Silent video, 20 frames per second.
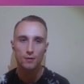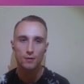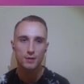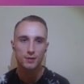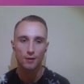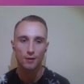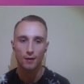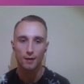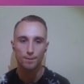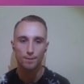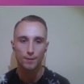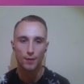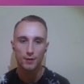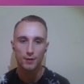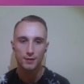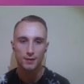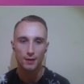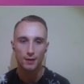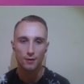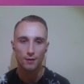so I
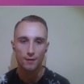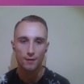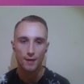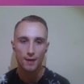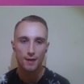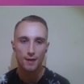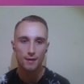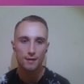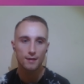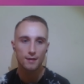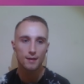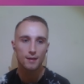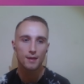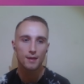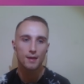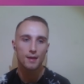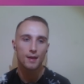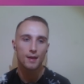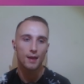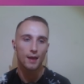posted it on there,
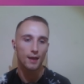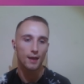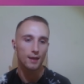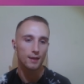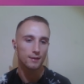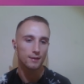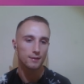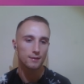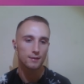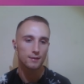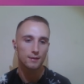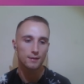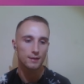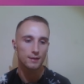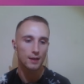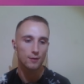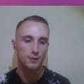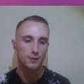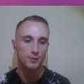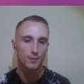and
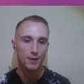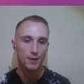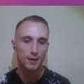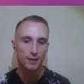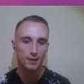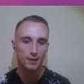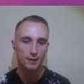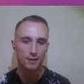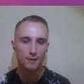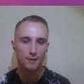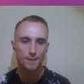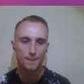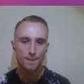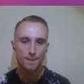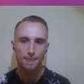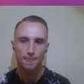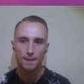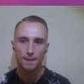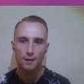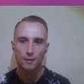that was my
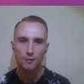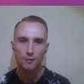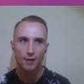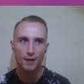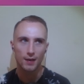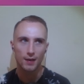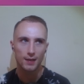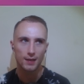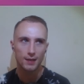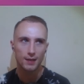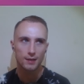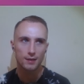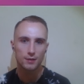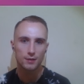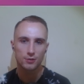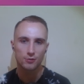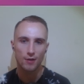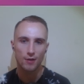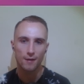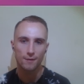Great League
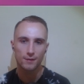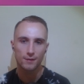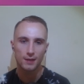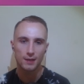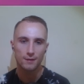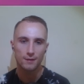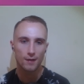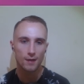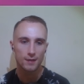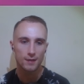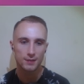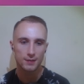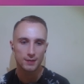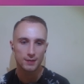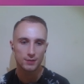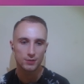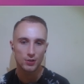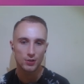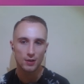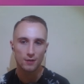Scrafty
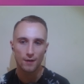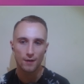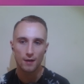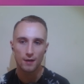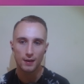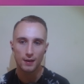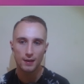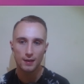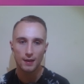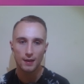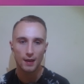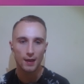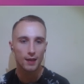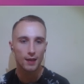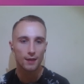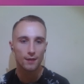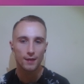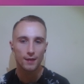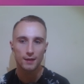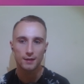versus Giovanni,
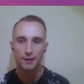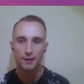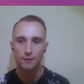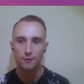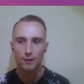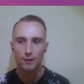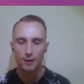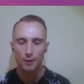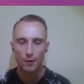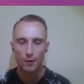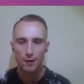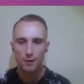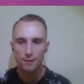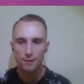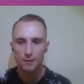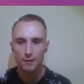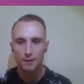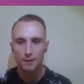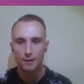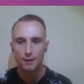and that did really well.
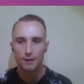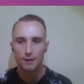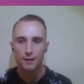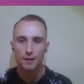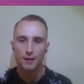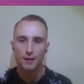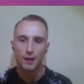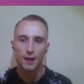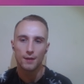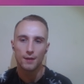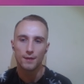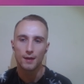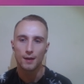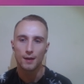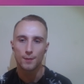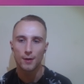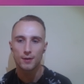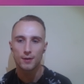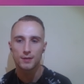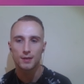And then I
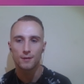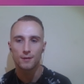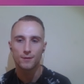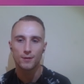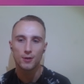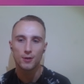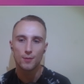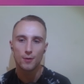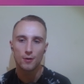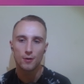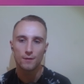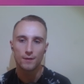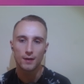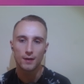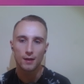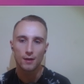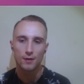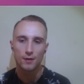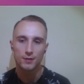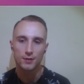posted a few more
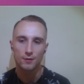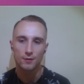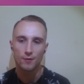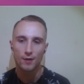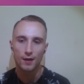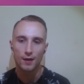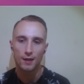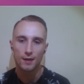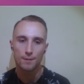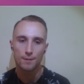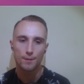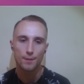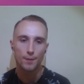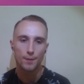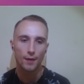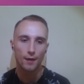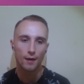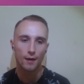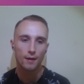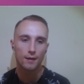videos on Reddit,
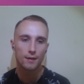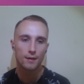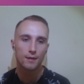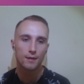but